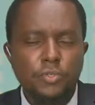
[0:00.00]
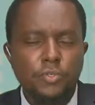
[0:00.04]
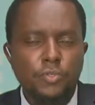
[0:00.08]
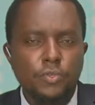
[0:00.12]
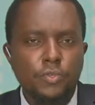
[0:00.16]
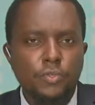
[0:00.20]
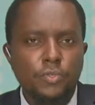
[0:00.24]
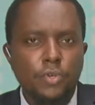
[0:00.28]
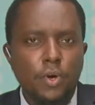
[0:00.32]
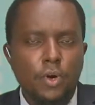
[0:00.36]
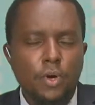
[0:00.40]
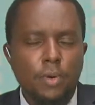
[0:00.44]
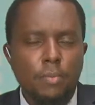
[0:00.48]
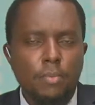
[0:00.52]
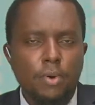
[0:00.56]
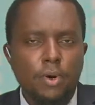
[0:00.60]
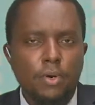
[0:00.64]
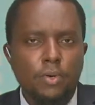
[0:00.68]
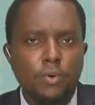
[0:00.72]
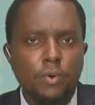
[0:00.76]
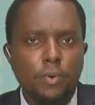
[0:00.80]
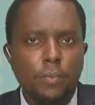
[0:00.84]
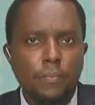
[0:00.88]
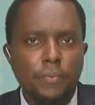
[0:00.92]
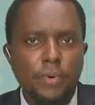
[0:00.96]
to talk
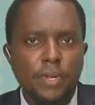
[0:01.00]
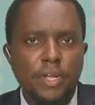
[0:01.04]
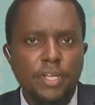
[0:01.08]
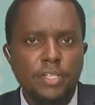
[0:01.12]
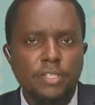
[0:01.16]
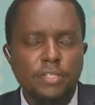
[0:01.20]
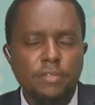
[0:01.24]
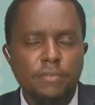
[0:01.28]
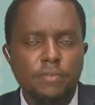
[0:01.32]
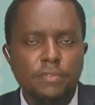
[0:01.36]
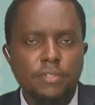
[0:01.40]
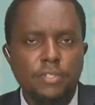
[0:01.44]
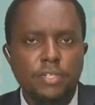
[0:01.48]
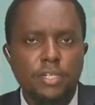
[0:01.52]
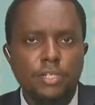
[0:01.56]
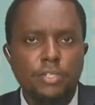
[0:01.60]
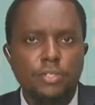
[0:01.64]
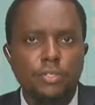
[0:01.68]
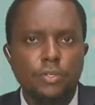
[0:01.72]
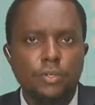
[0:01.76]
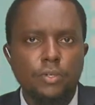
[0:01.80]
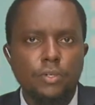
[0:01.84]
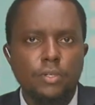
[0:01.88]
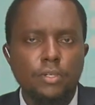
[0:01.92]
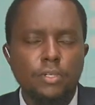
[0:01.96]
about comprehensive
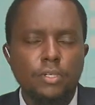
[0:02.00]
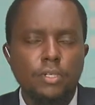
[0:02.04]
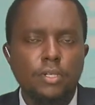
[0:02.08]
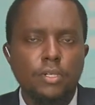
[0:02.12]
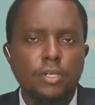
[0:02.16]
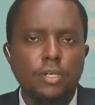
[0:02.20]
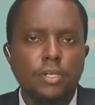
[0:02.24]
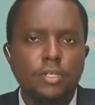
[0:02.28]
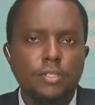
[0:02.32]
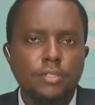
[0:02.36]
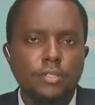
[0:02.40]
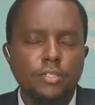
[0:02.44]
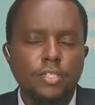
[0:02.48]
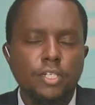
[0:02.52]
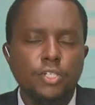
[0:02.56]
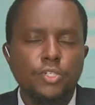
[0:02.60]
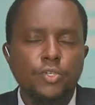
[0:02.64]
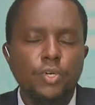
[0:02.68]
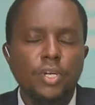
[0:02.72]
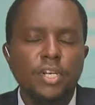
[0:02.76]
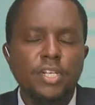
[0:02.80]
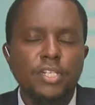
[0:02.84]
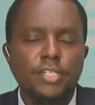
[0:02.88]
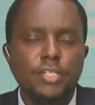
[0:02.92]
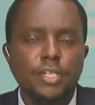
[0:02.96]
sexual uh, uh
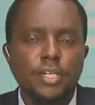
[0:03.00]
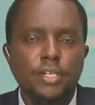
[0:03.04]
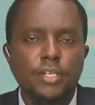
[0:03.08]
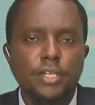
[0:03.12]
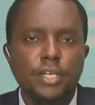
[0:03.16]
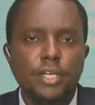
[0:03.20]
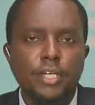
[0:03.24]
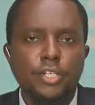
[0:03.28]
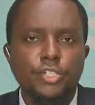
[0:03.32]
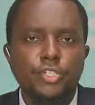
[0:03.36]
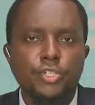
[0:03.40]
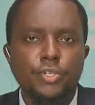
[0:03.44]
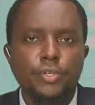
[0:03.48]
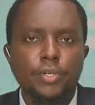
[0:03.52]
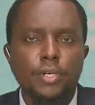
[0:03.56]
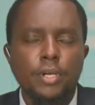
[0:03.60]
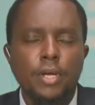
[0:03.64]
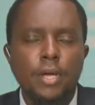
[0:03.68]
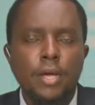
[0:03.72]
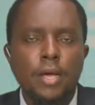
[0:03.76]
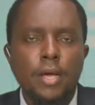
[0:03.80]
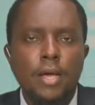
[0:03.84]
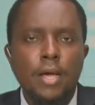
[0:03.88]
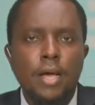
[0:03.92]
sexuality education,